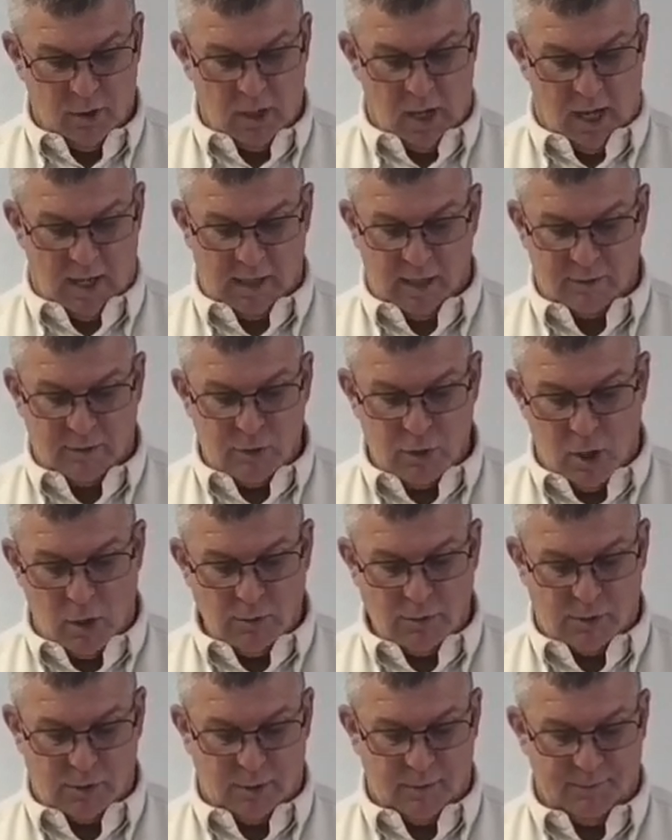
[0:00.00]
God hath
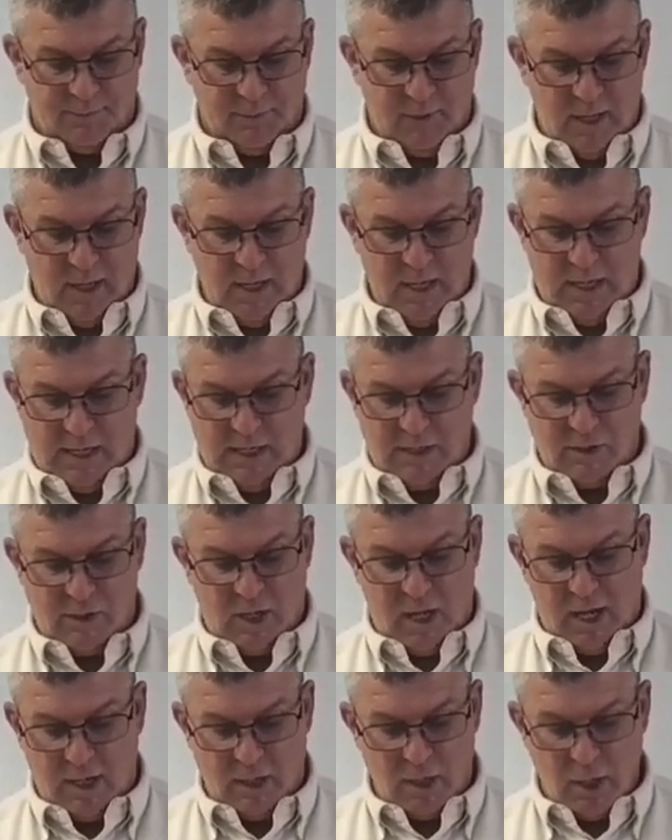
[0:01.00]
chosen, is
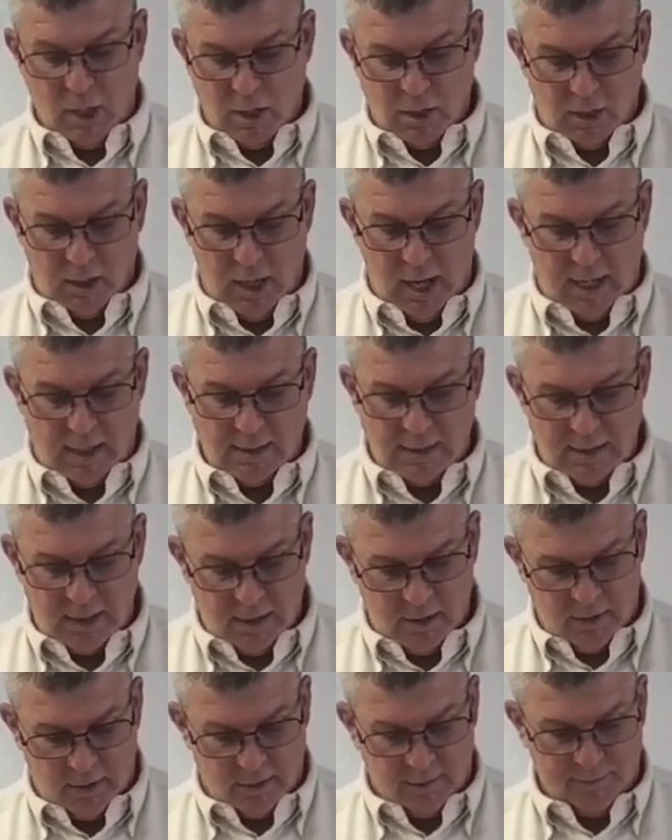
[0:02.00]
yet young and
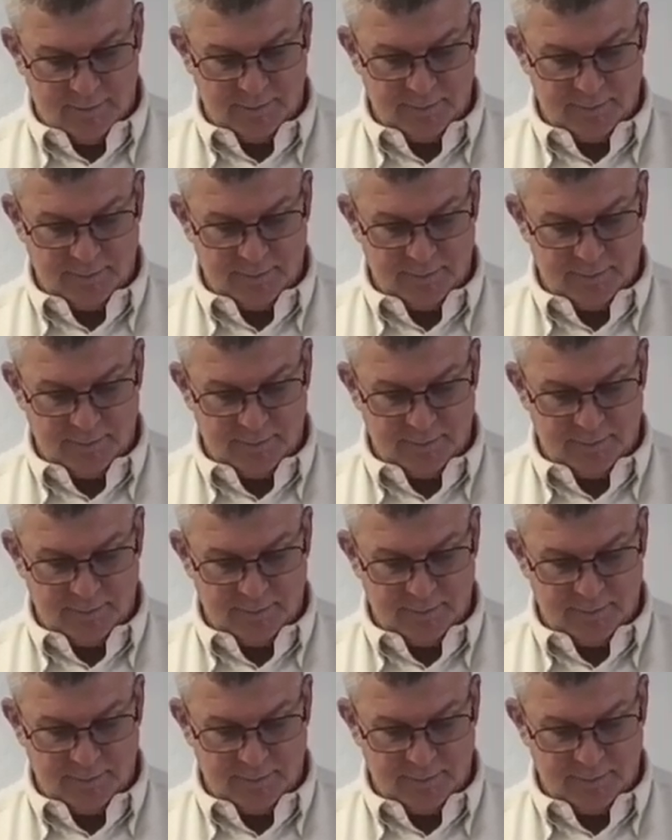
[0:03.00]
tender,